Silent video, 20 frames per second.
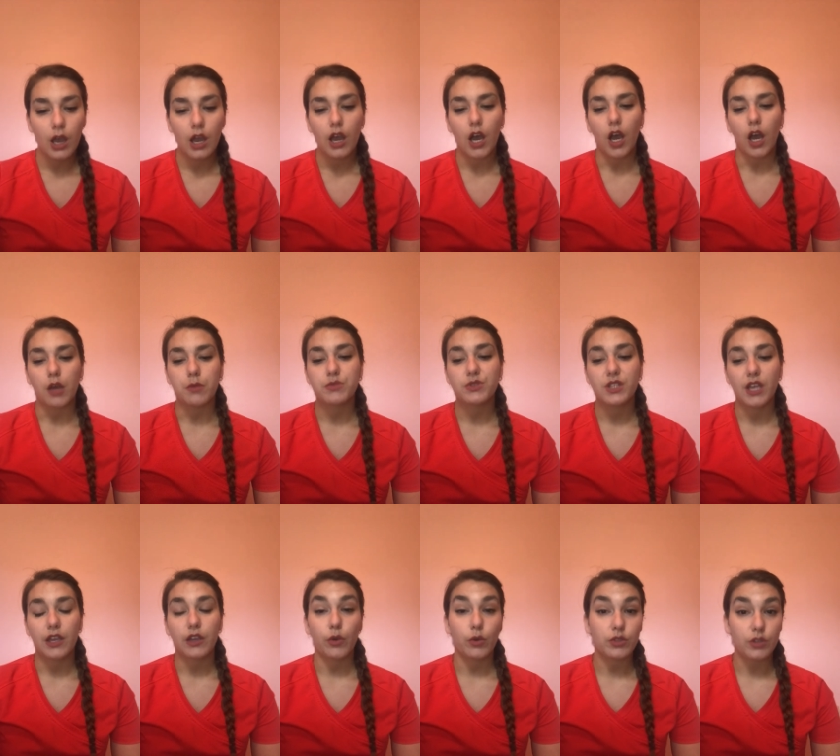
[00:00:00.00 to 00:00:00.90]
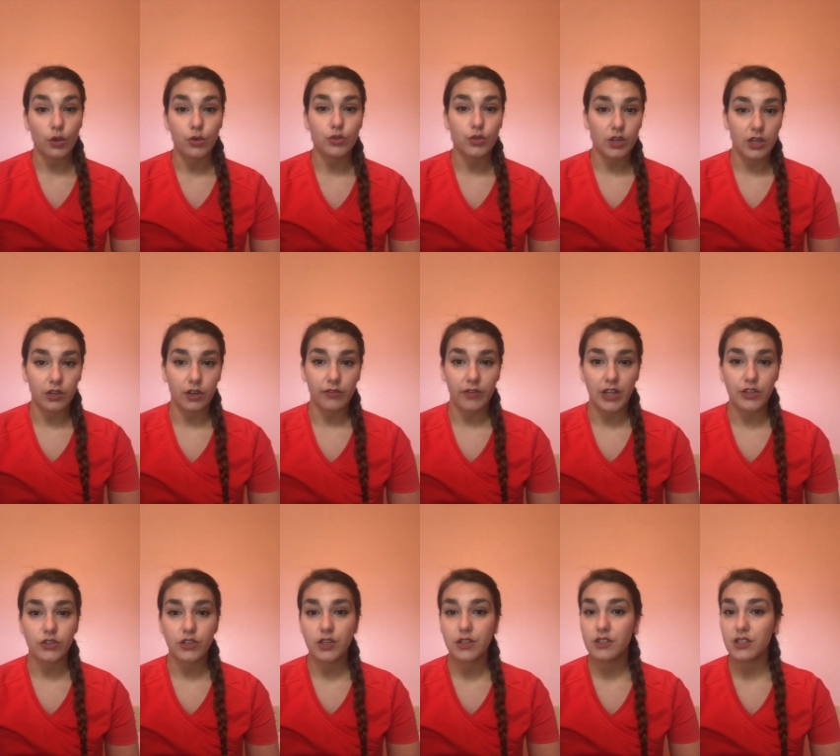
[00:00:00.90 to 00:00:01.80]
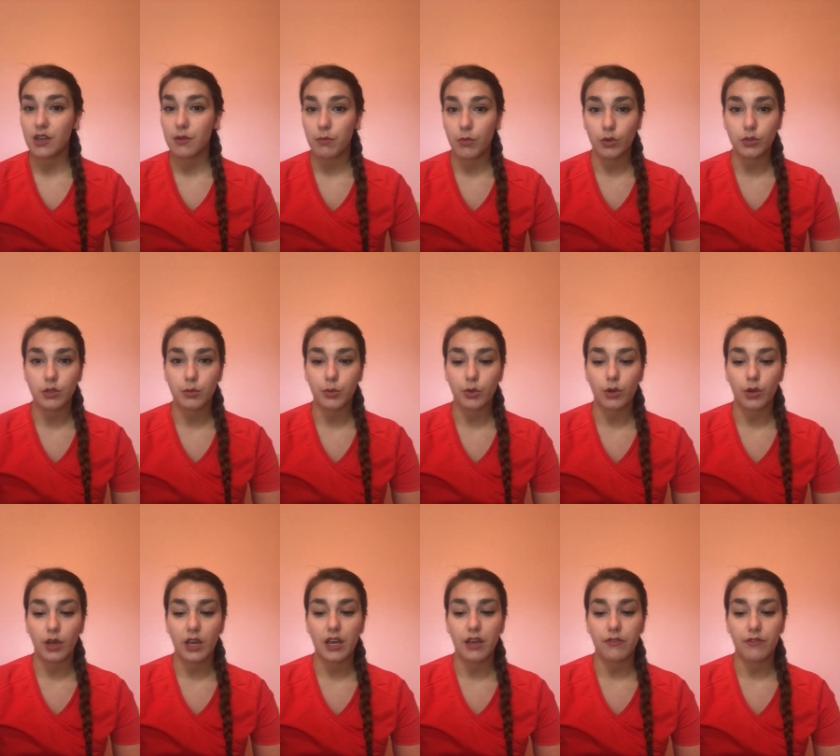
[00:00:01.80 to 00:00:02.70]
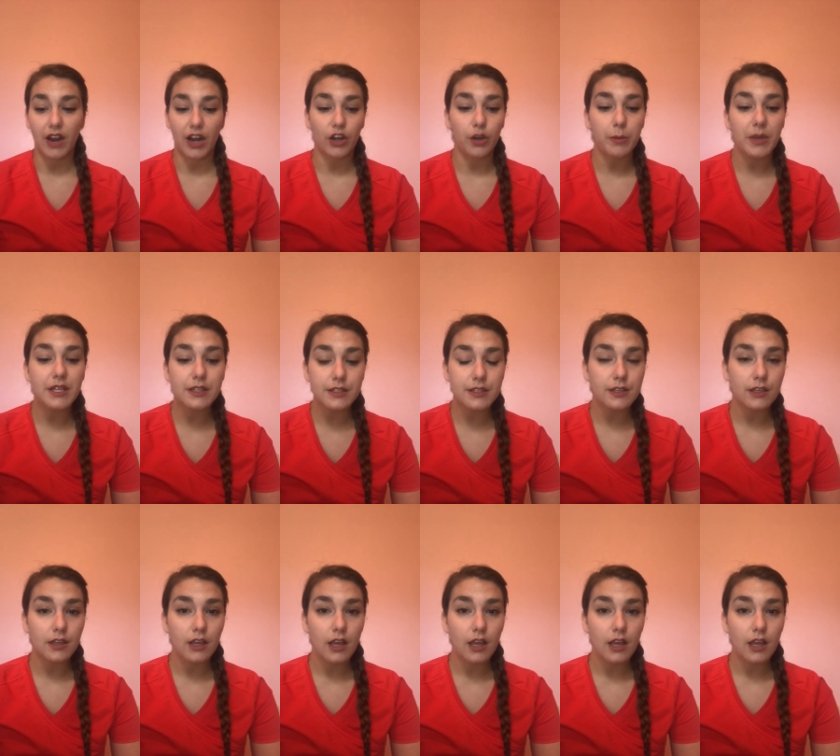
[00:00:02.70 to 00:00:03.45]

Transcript: psychosocial interventions in multiple environments,